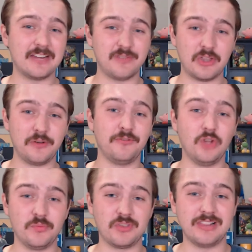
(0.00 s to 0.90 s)
of other
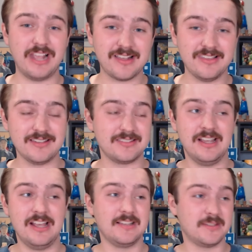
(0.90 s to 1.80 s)
films like this,
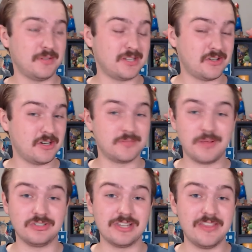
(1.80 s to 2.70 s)

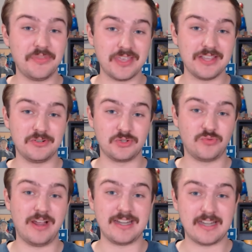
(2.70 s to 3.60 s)
especially in theaters
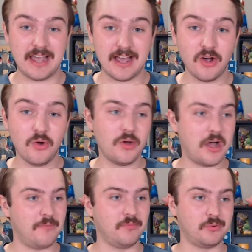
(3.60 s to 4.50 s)
right now.
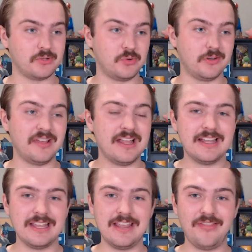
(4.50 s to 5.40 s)
Um, we were sort of
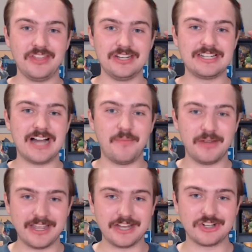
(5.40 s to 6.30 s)
in the
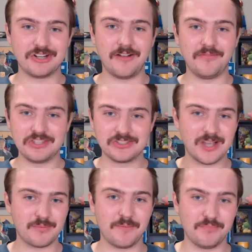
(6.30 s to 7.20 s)
domination of the
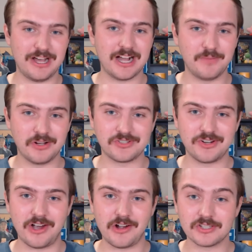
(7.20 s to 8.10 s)
summer
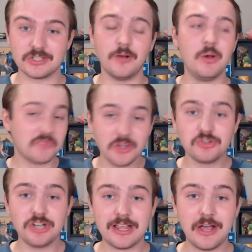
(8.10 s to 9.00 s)
blockbuster era. So
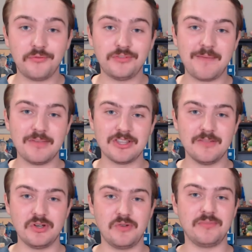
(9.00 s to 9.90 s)
go check out Fly Me to
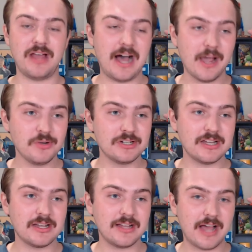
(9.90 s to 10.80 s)
the Moon. I would
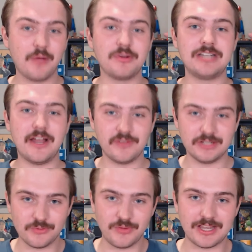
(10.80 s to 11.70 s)
uh, I would
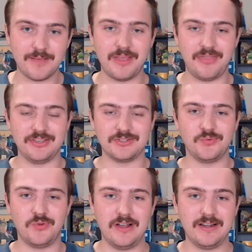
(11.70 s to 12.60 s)
definitely recommend
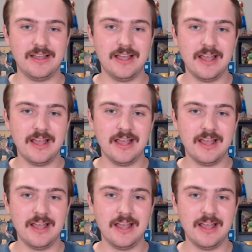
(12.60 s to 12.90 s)
this one.